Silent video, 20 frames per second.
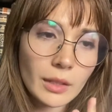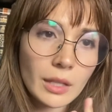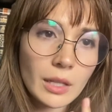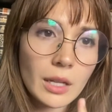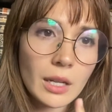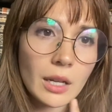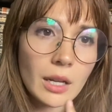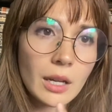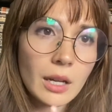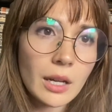
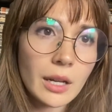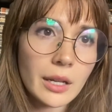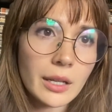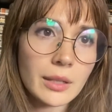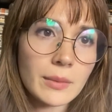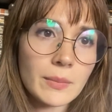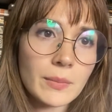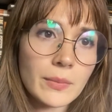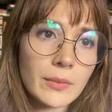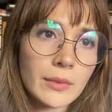
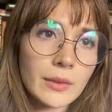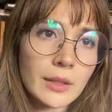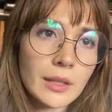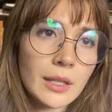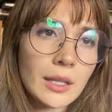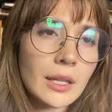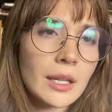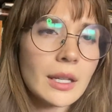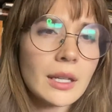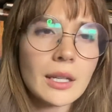
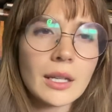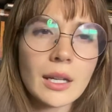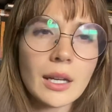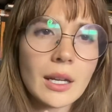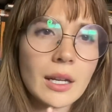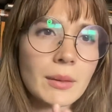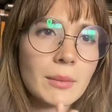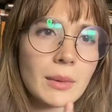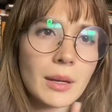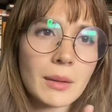And
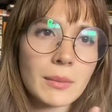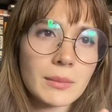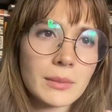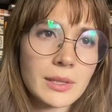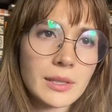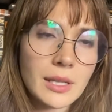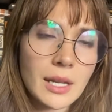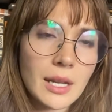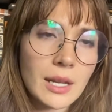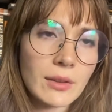I'm
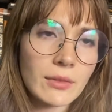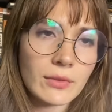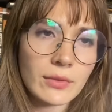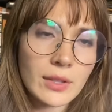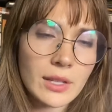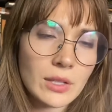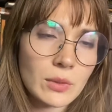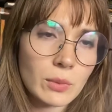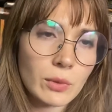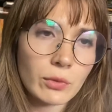saying
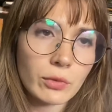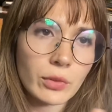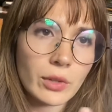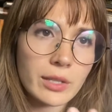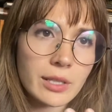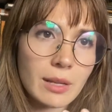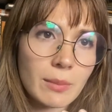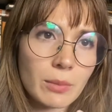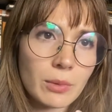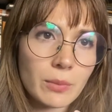this one, for
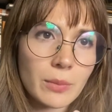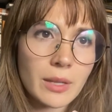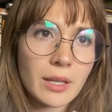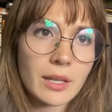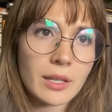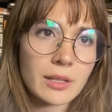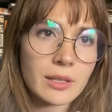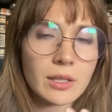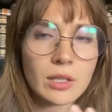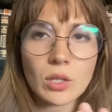example,
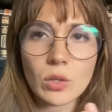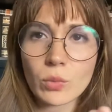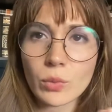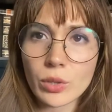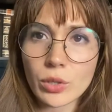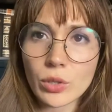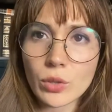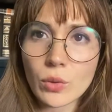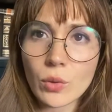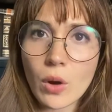because
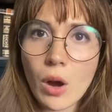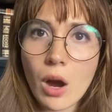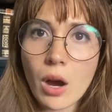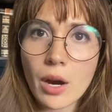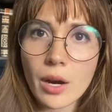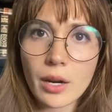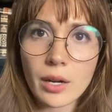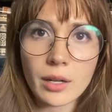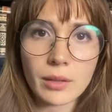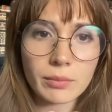when you
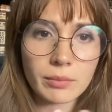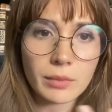are